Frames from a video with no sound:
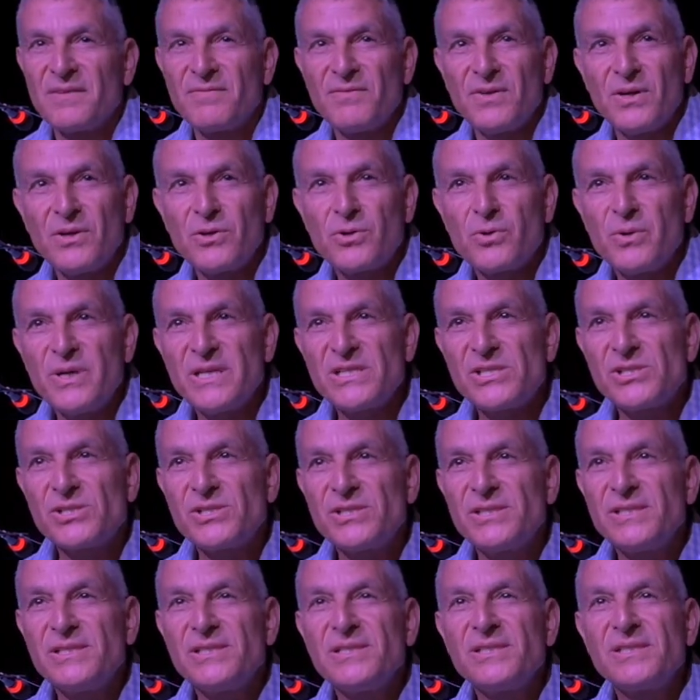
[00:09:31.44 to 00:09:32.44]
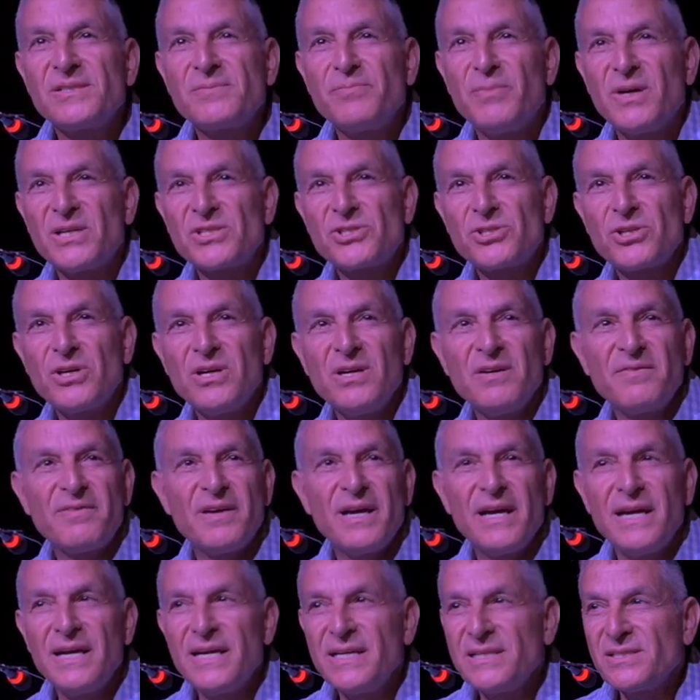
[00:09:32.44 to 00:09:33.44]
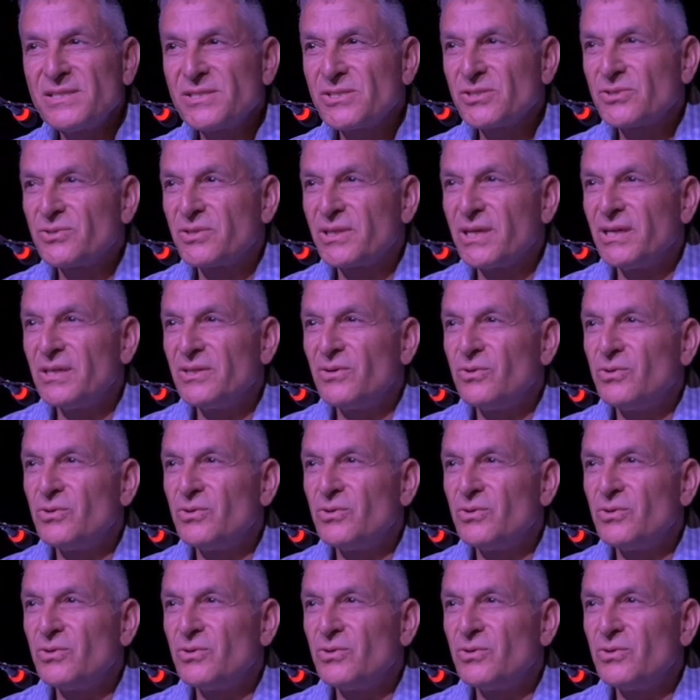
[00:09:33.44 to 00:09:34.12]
No questions. By show of hands, could I